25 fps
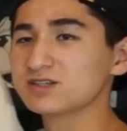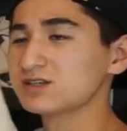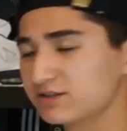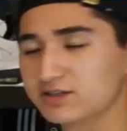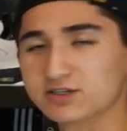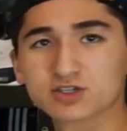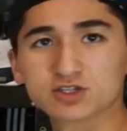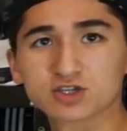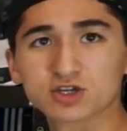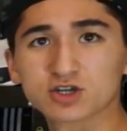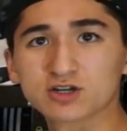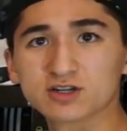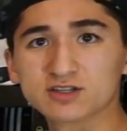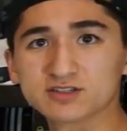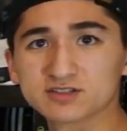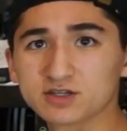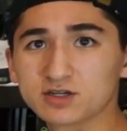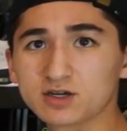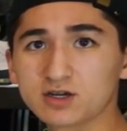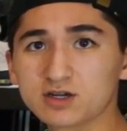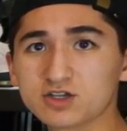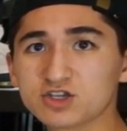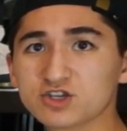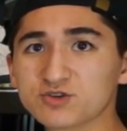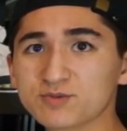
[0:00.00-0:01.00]
This shirt is
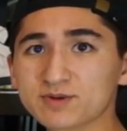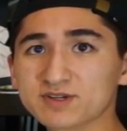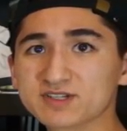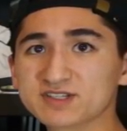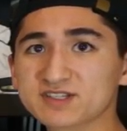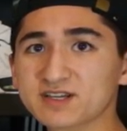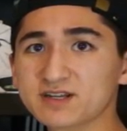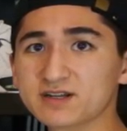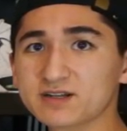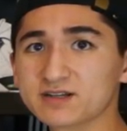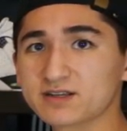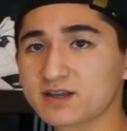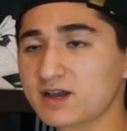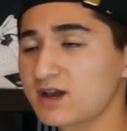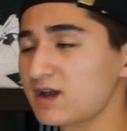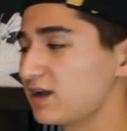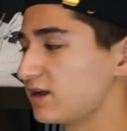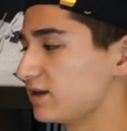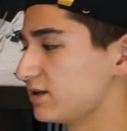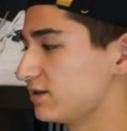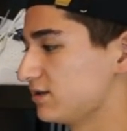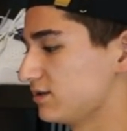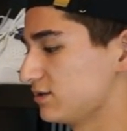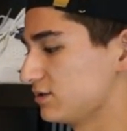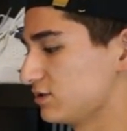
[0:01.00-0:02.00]
100%
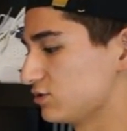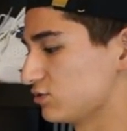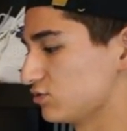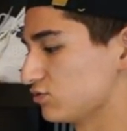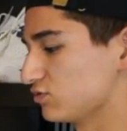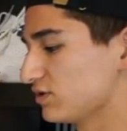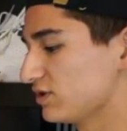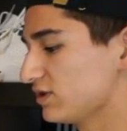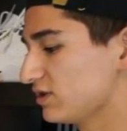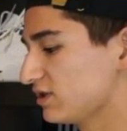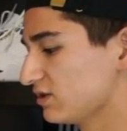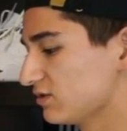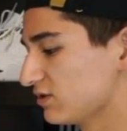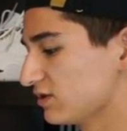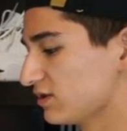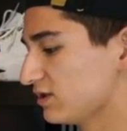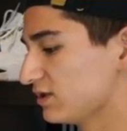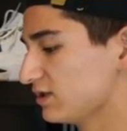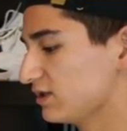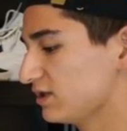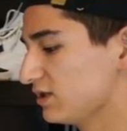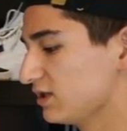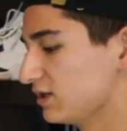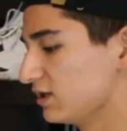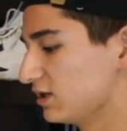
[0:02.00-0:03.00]
cotton. It's really,
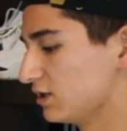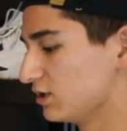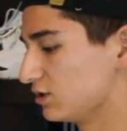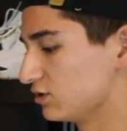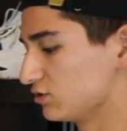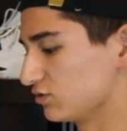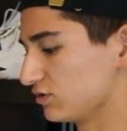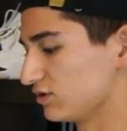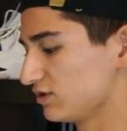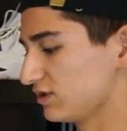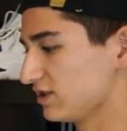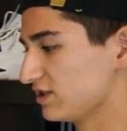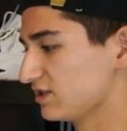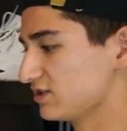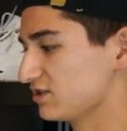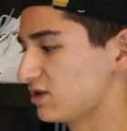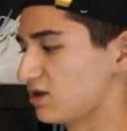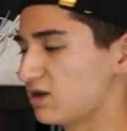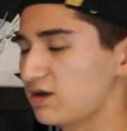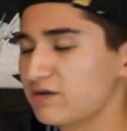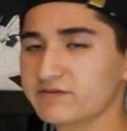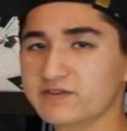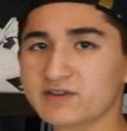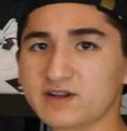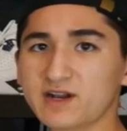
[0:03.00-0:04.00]
really, really
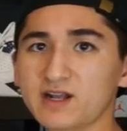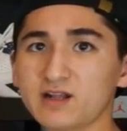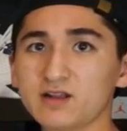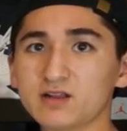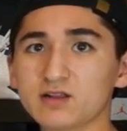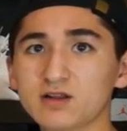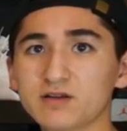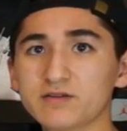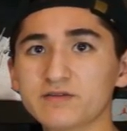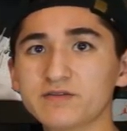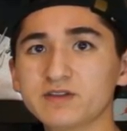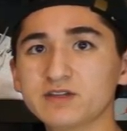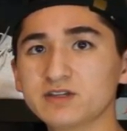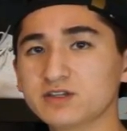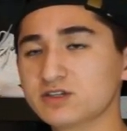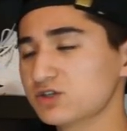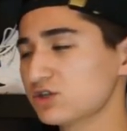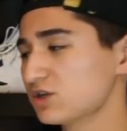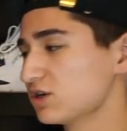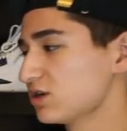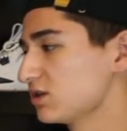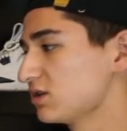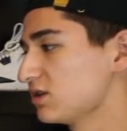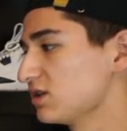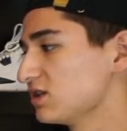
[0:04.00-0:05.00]
soft, and I love this
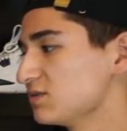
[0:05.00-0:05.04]
shirt.